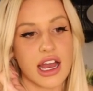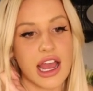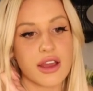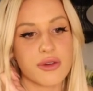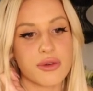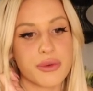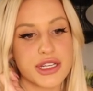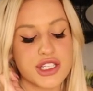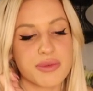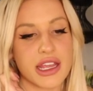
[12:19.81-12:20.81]
I
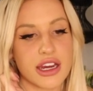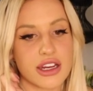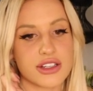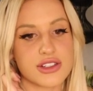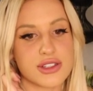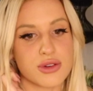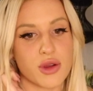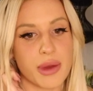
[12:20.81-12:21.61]
wish my hair could just grow